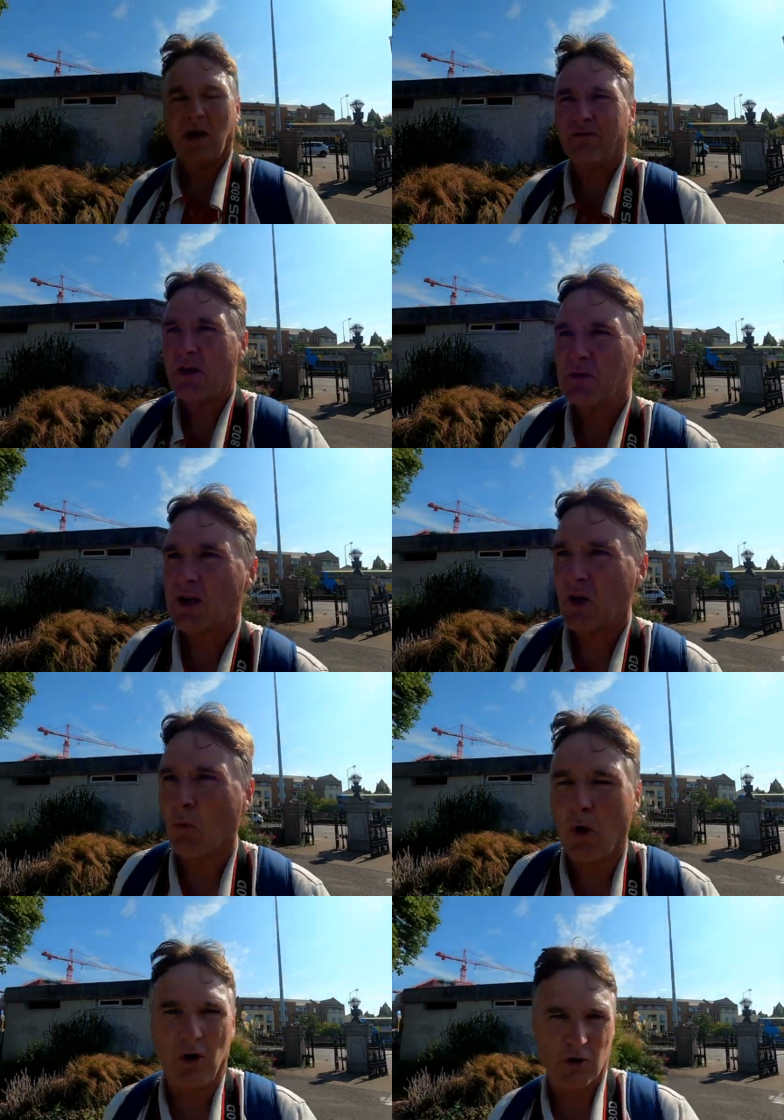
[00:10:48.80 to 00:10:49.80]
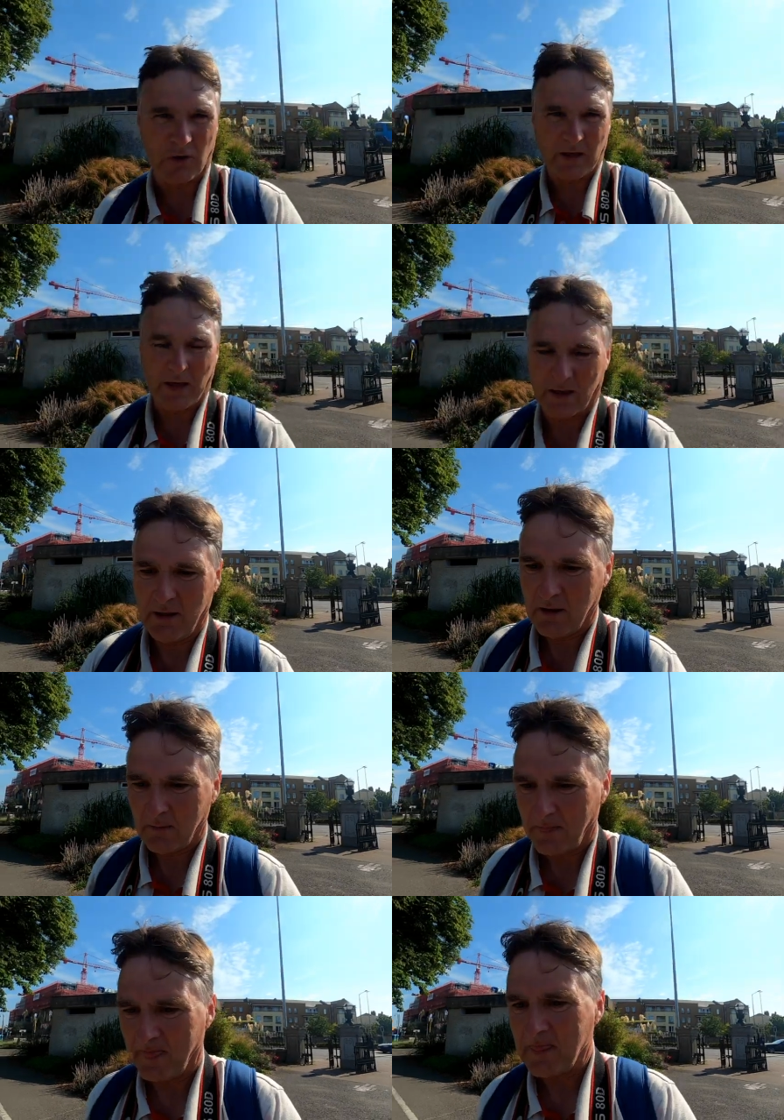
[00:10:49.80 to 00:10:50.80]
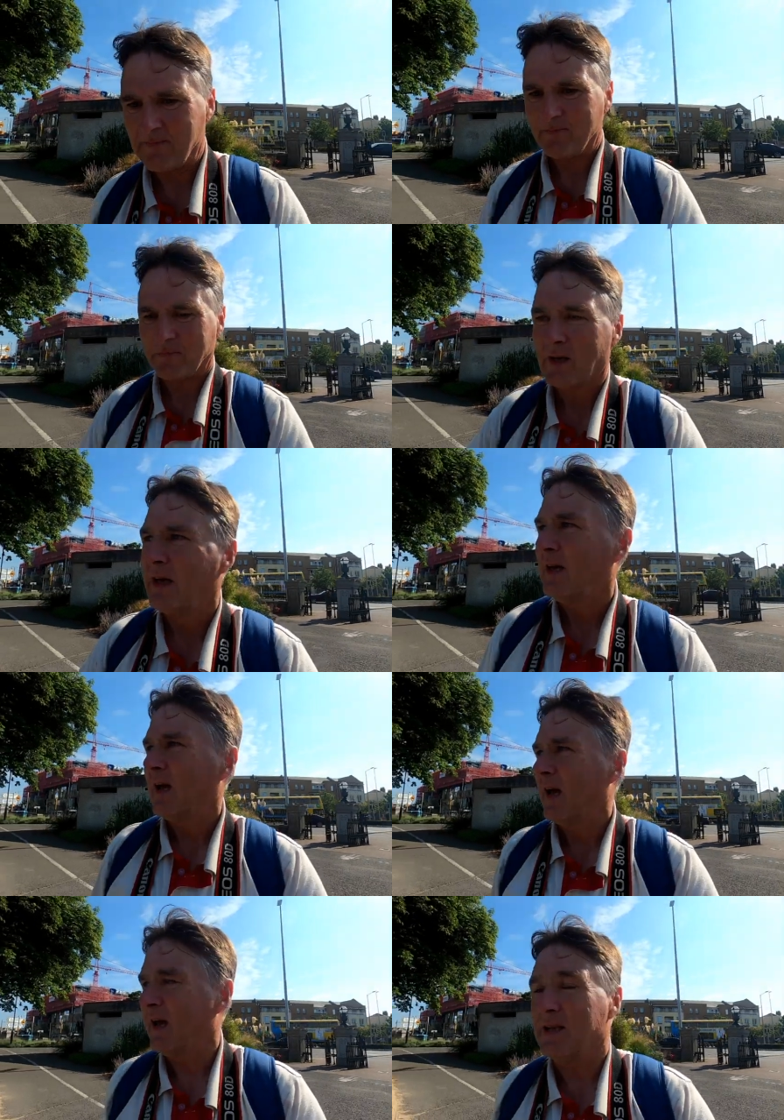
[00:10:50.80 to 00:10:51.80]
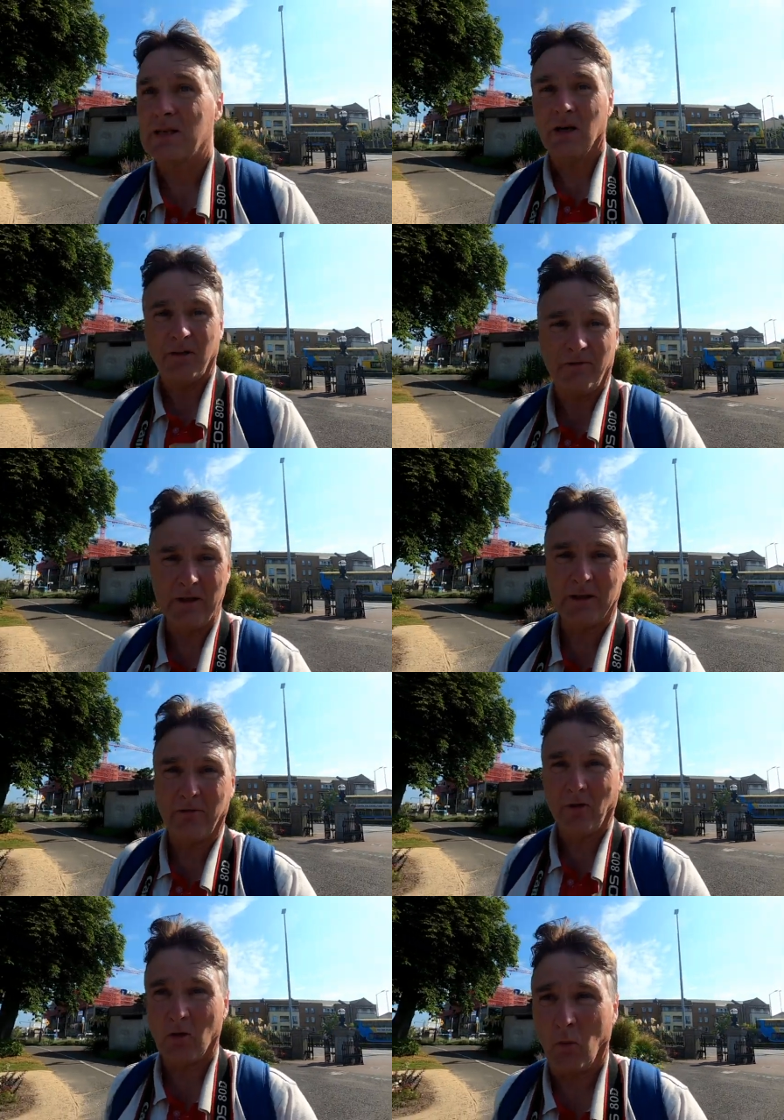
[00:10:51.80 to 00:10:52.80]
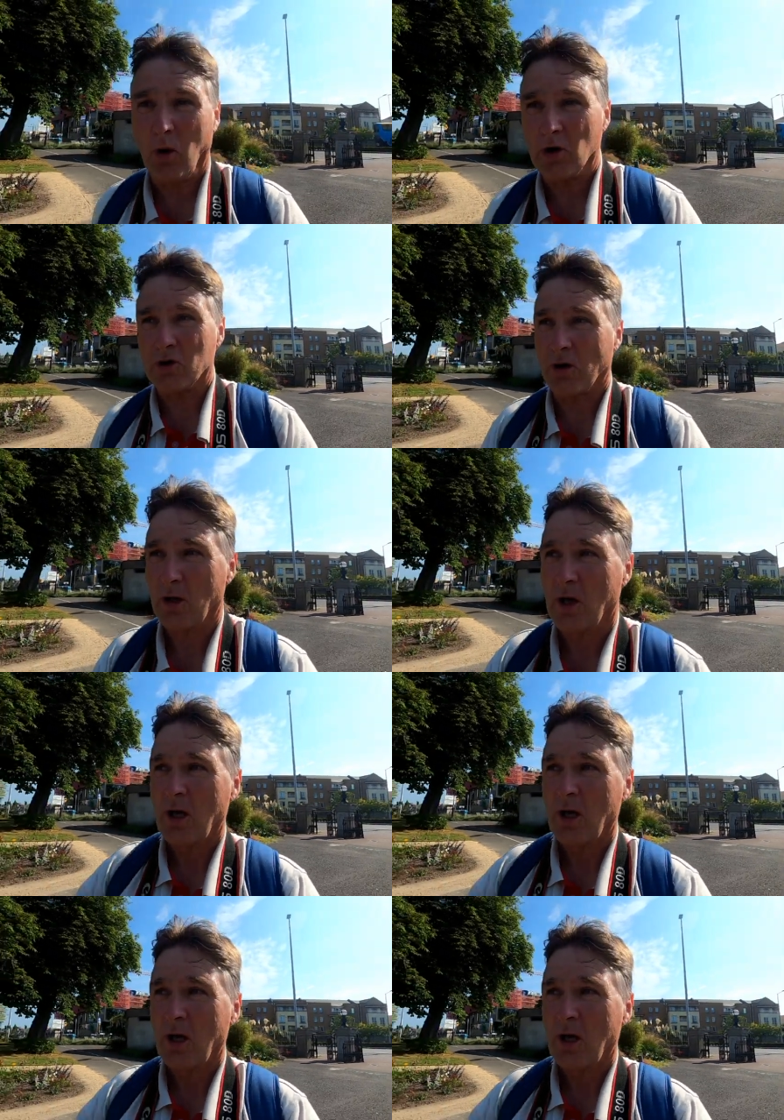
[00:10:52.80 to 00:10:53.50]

I found a watering can and I filled it full of water